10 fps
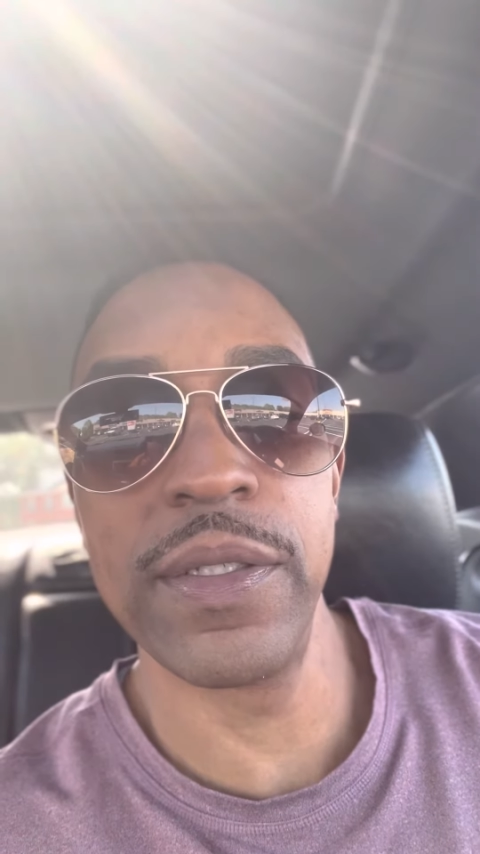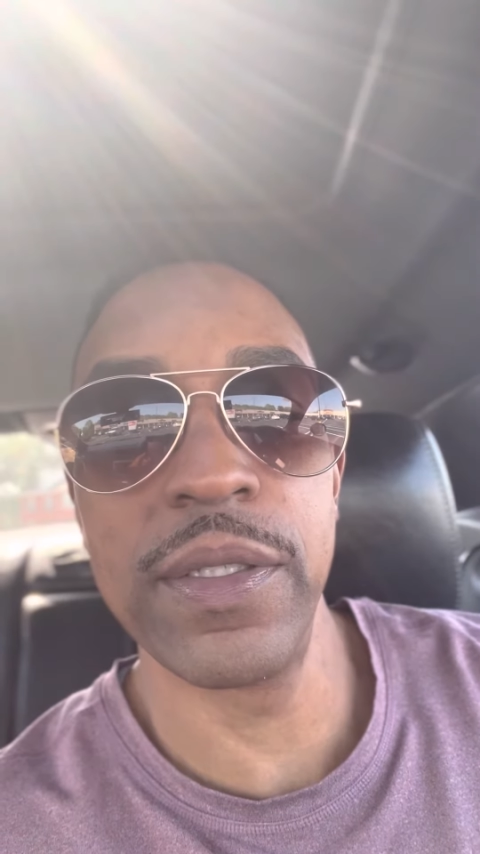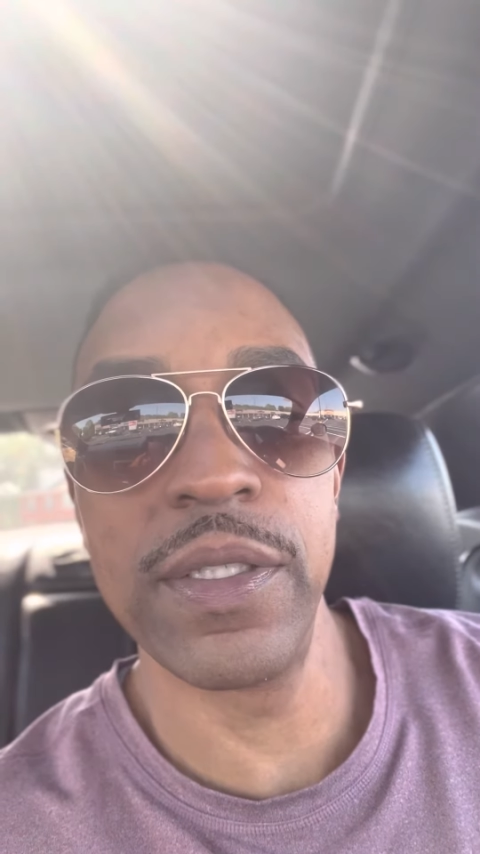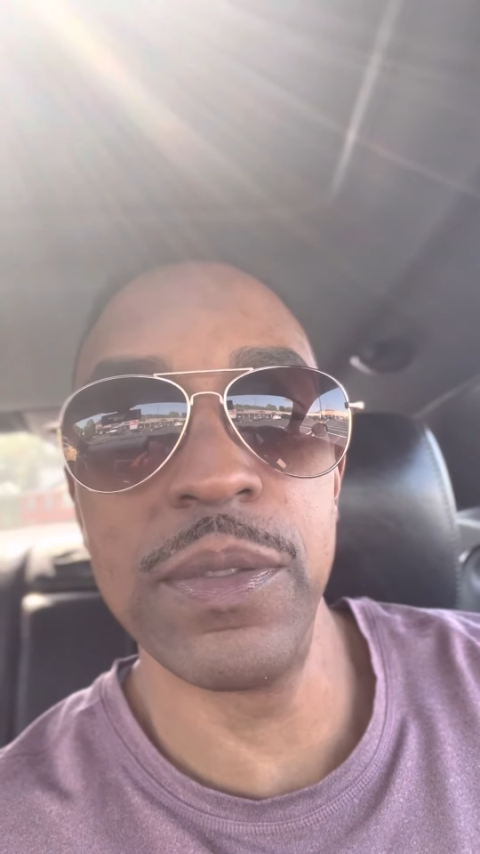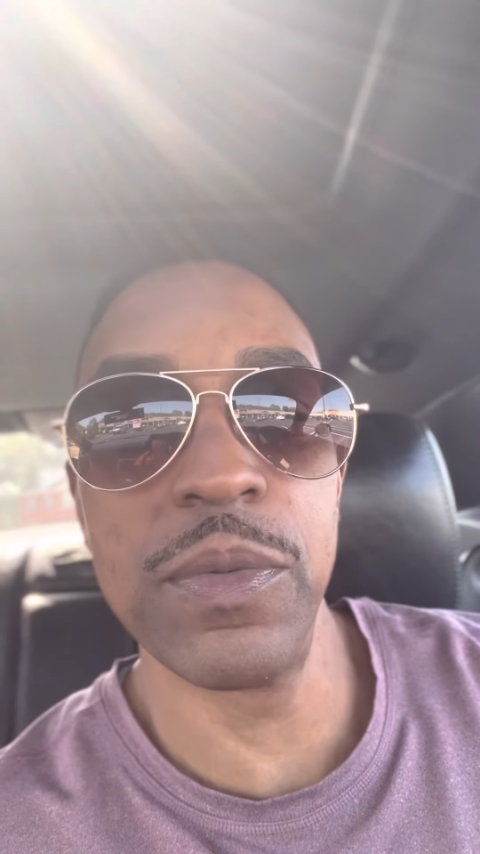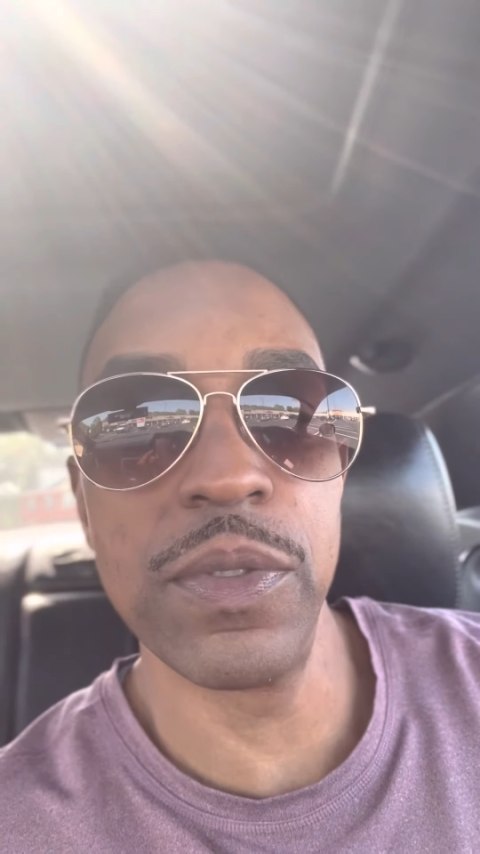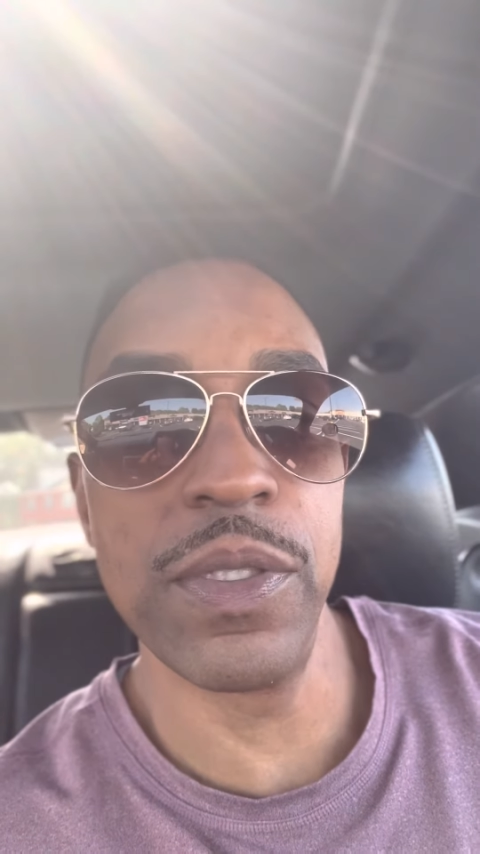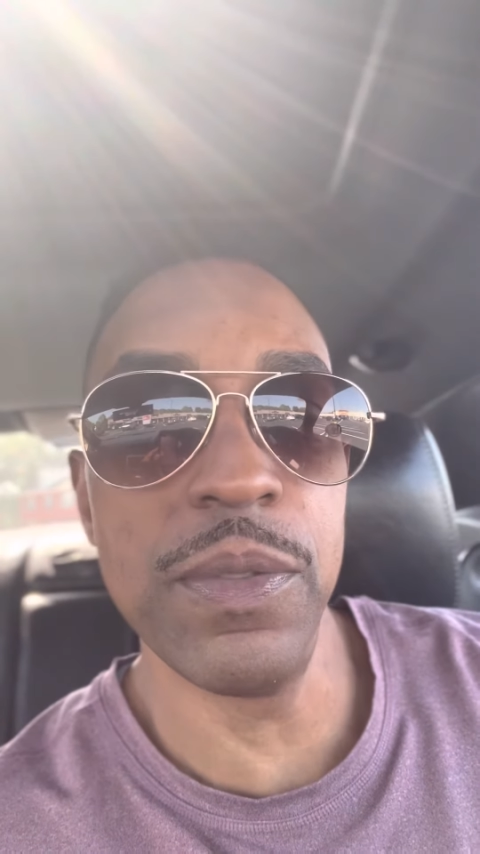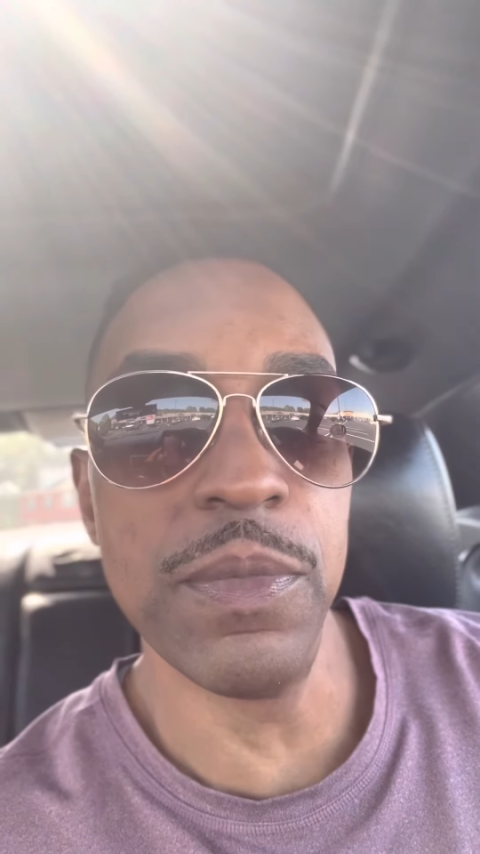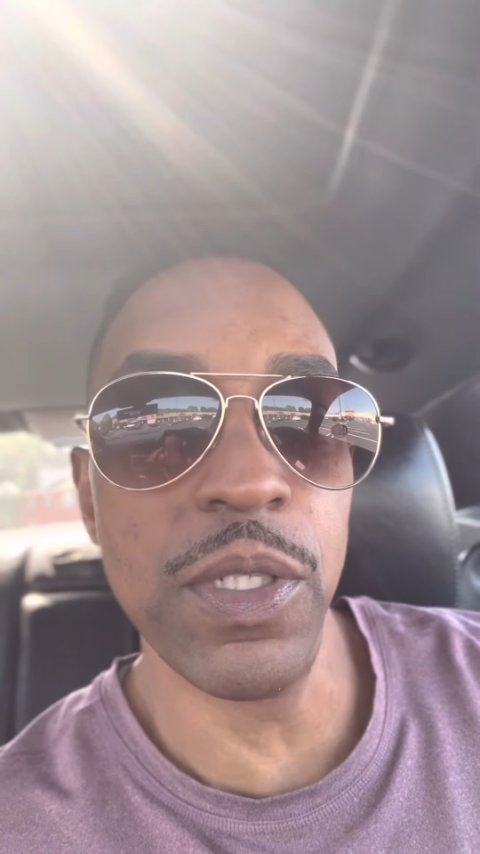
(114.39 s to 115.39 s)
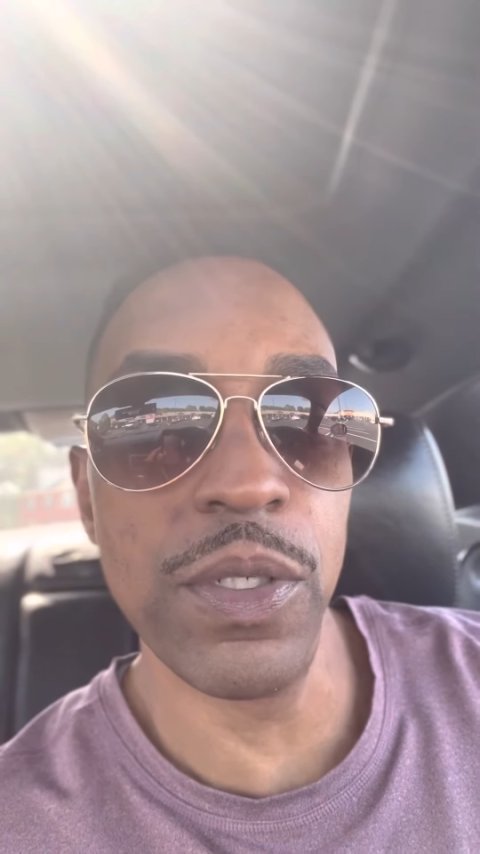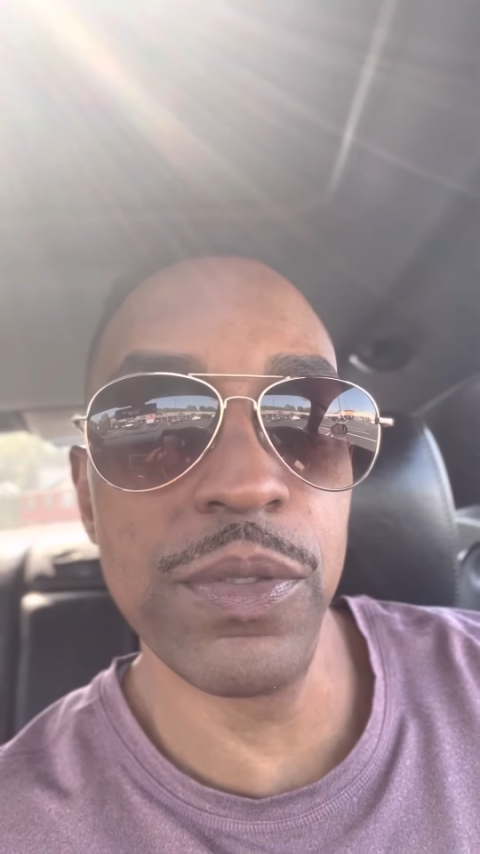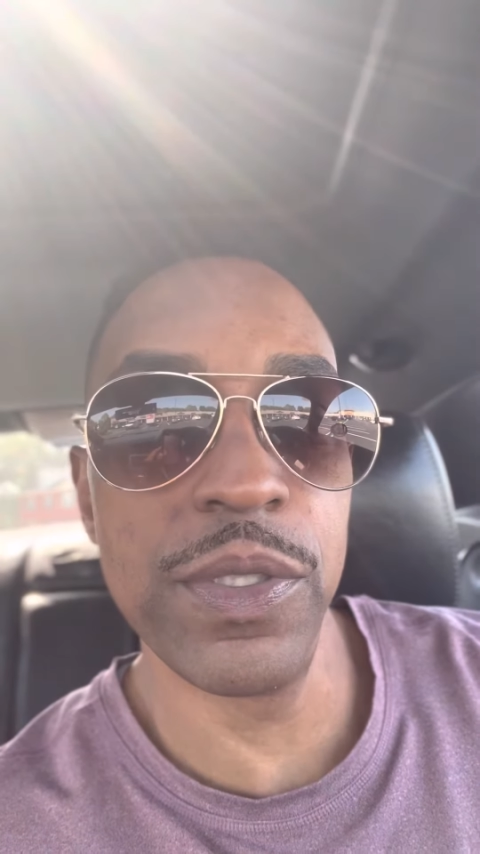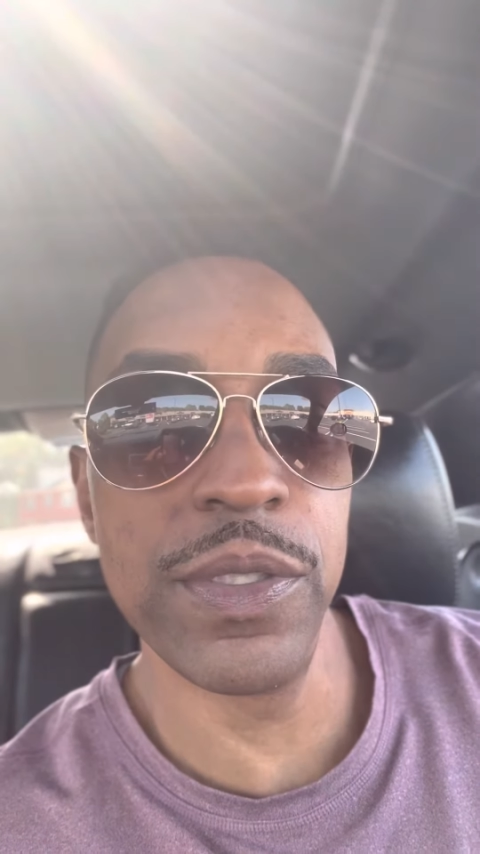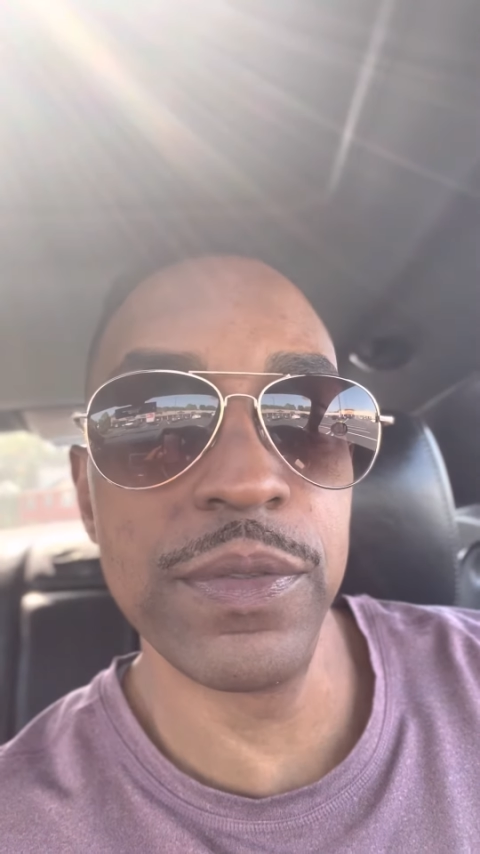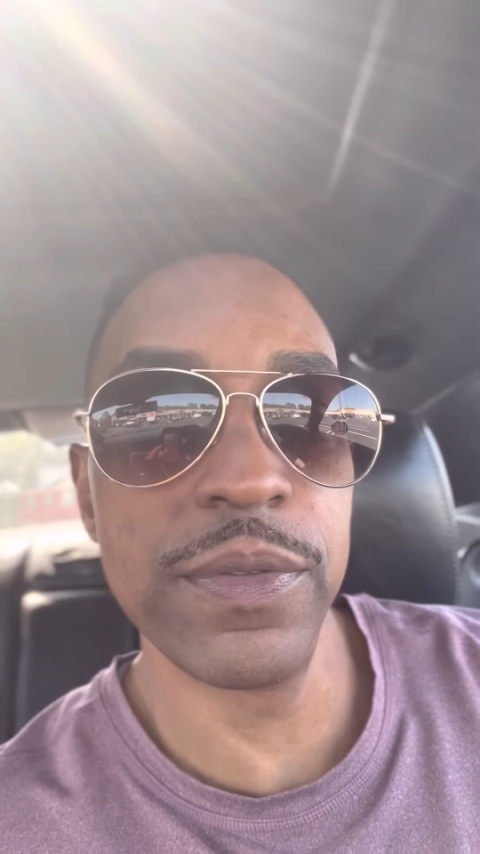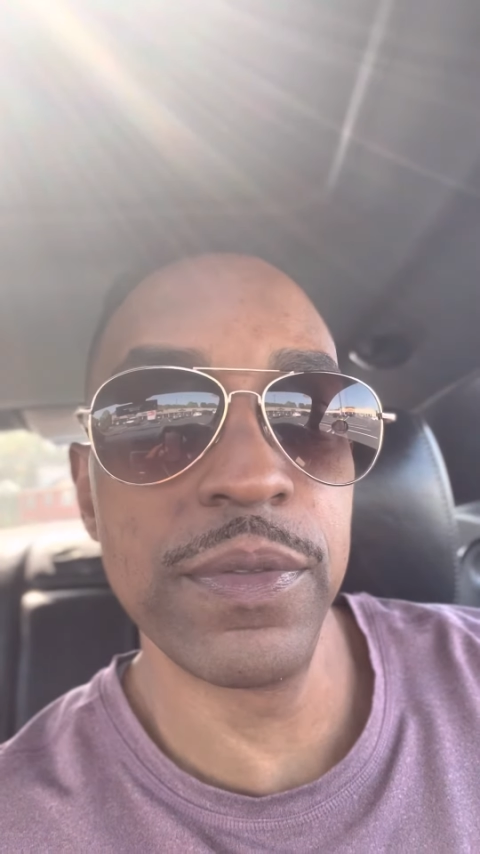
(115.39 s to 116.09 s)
Keep, keep learning,